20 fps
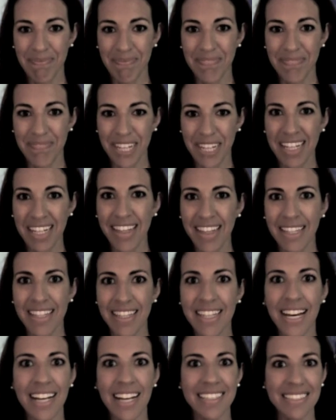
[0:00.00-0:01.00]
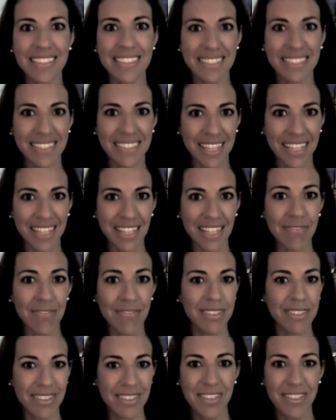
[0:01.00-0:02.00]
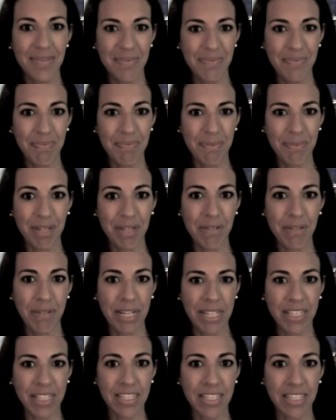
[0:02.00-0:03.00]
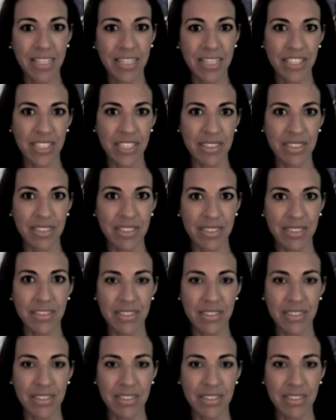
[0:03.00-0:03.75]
I think that's the gift, my recognition